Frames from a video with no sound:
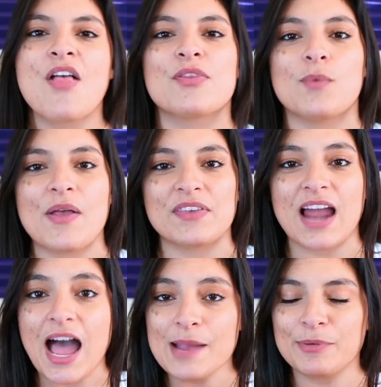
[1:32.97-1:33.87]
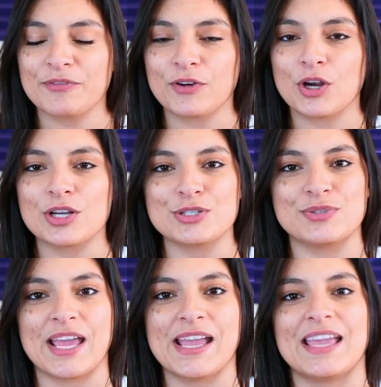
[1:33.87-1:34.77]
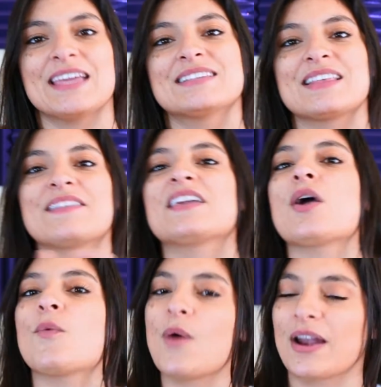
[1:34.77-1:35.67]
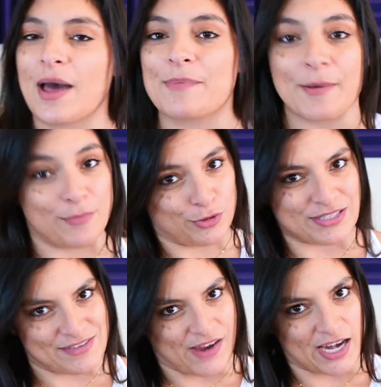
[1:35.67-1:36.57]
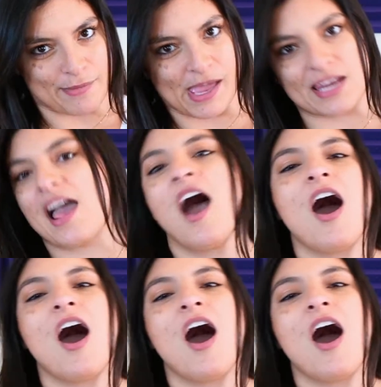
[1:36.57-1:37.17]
The one that I prefer to take is the one up multivitamin.